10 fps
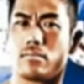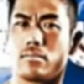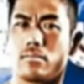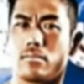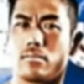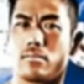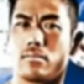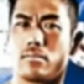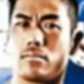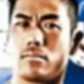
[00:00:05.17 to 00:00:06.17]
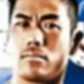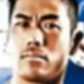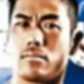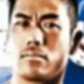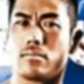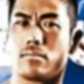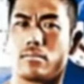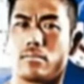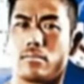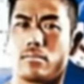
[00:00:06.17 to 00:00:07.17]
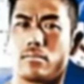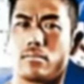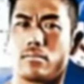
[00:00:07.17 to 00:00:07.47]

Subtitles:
The person shown says nothing.